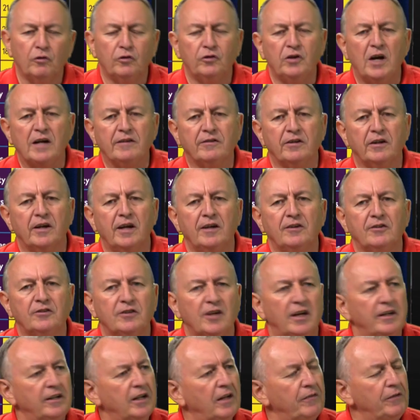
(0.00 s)
Saturday,
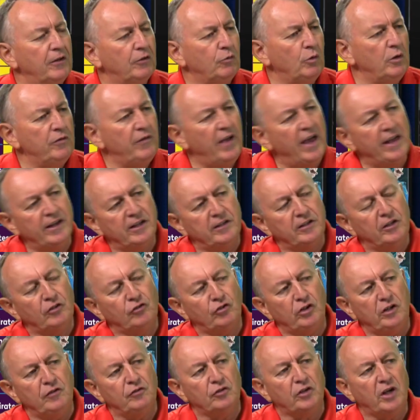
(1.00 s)
Sunday, and we've added the
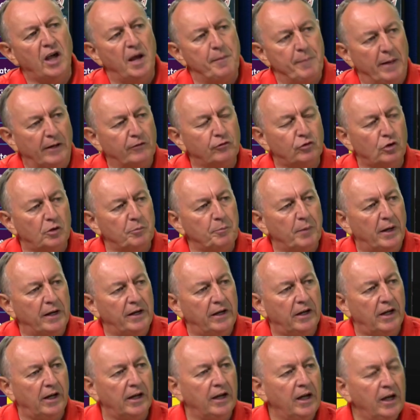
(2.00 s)
Chiefs game. That's on
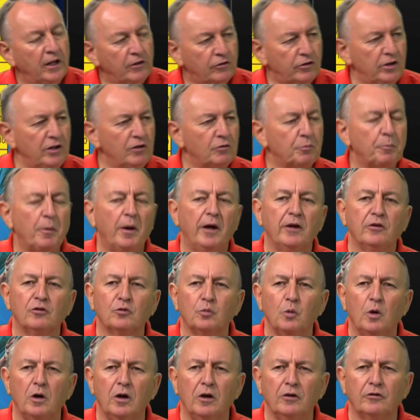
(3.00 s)
Monday. Okay. Chiefs play
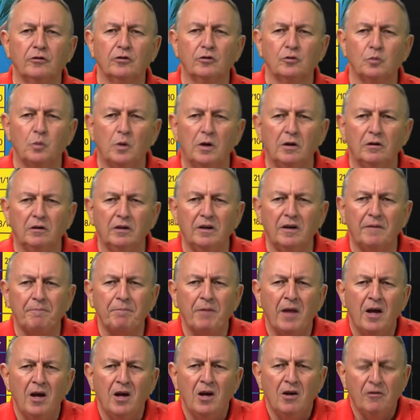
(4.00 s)
Swallows as well.
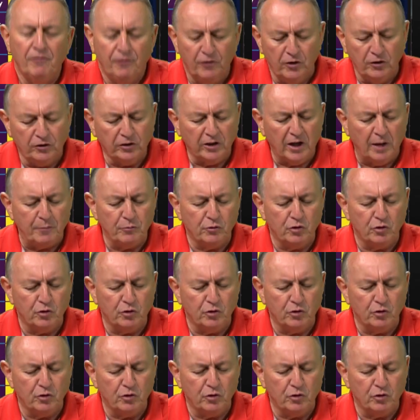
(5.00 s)
Yeah. First game